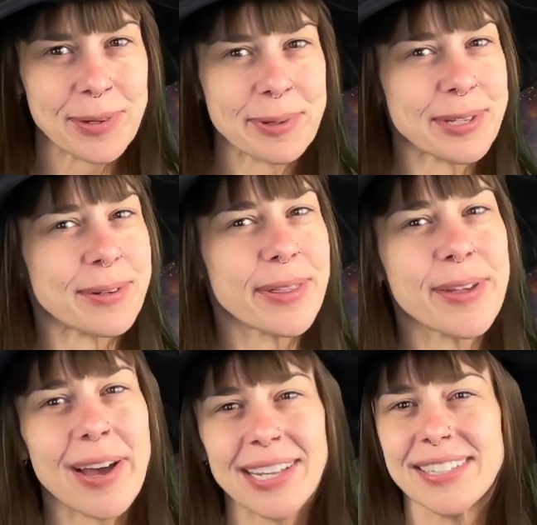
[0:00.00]
with your
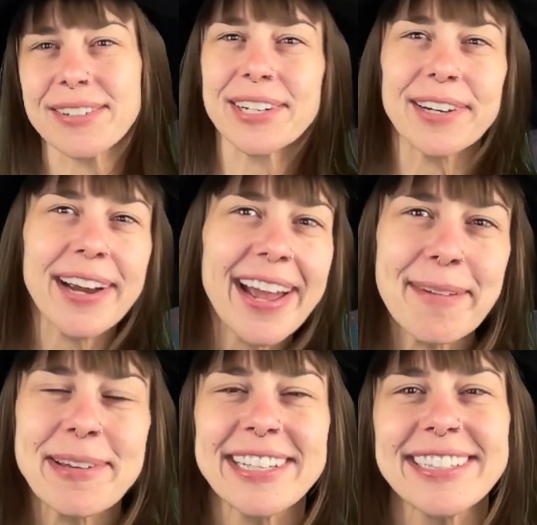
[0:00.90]
thoughts or your
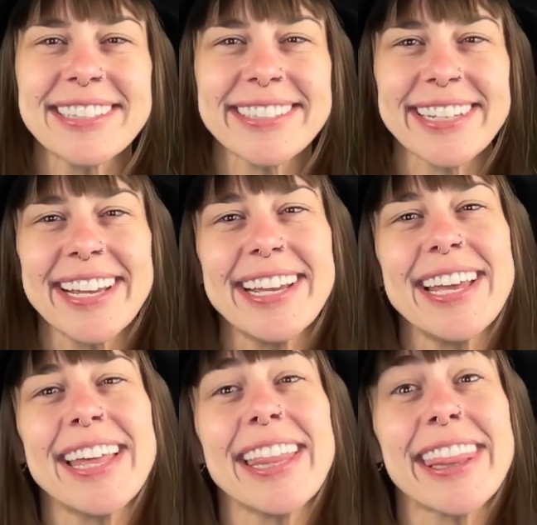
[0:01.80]
habits,
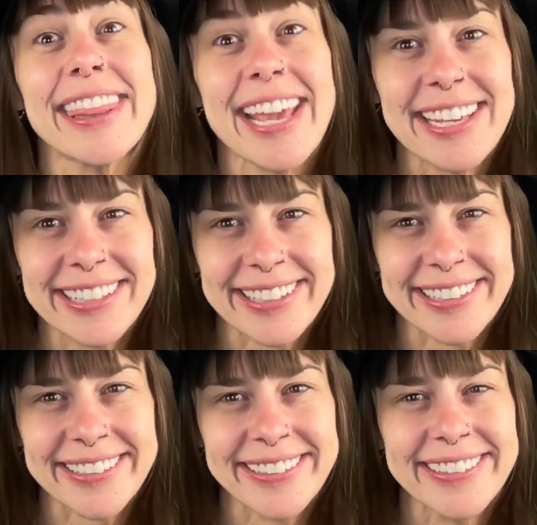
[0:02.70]
thank
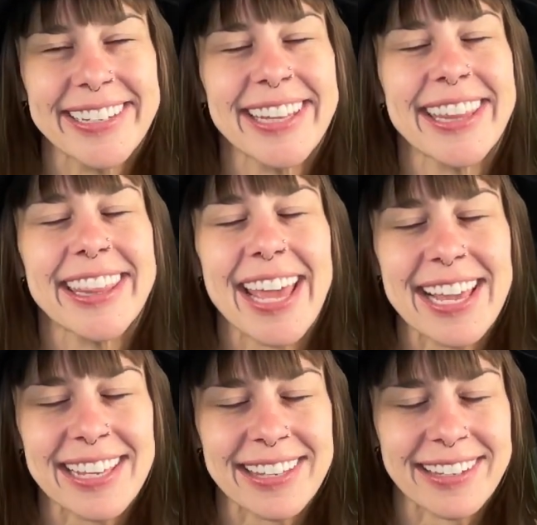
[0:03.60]
you.
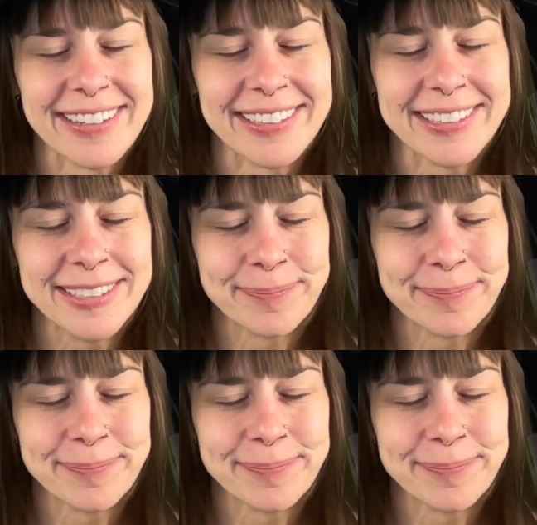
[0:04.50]
Thank you.